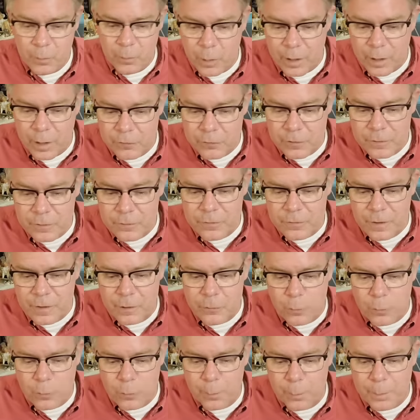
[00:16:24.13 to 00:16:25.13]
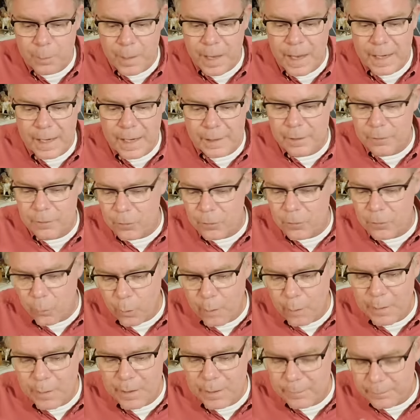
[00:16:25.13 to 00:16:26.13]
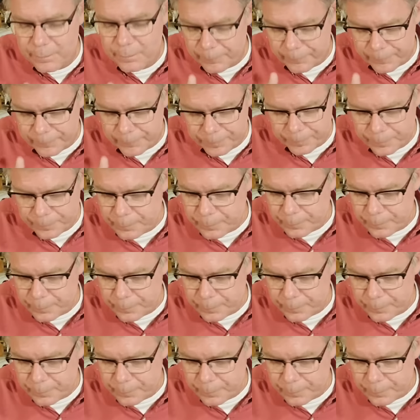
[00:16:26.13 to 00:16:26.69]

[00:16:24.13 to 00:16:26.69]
The Russian central bank, it's a woman.